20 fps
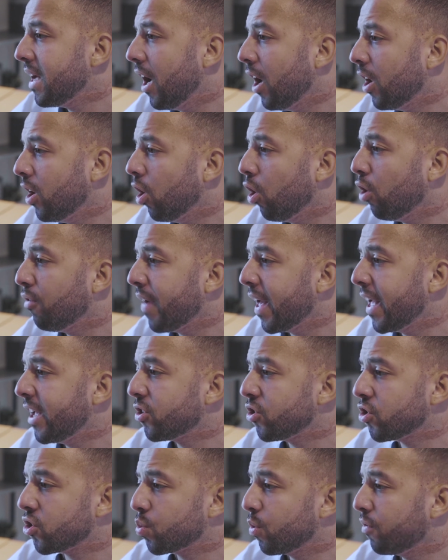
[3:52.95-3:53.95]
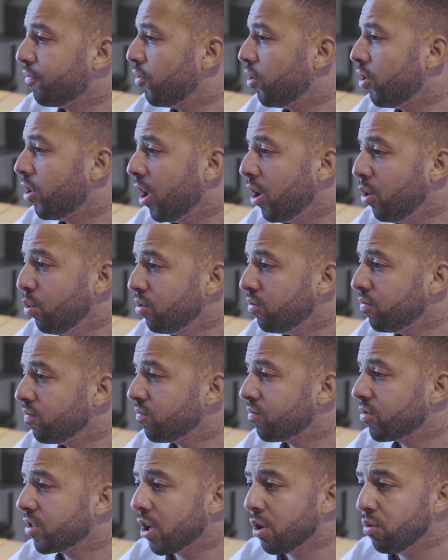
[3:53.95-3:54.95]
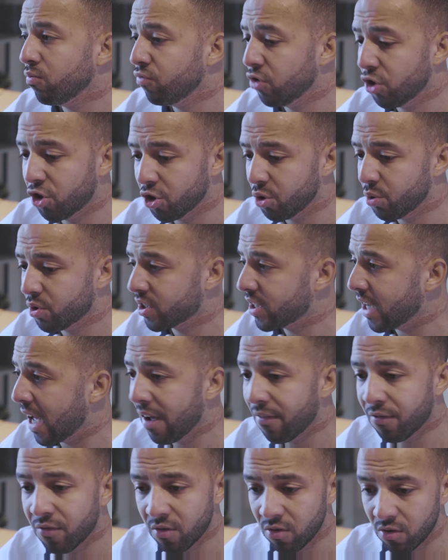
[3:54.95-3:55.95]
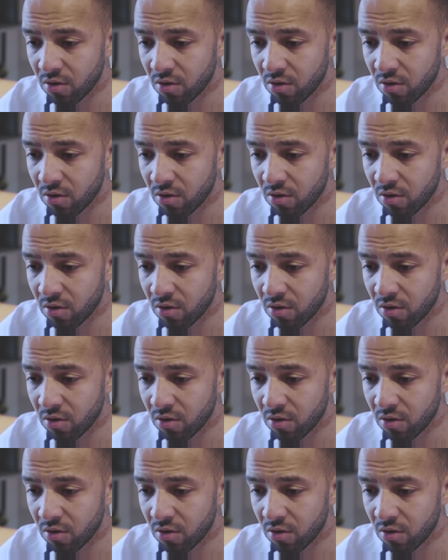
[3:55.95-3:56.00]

A lot of agents were furloughed, so reduced staff,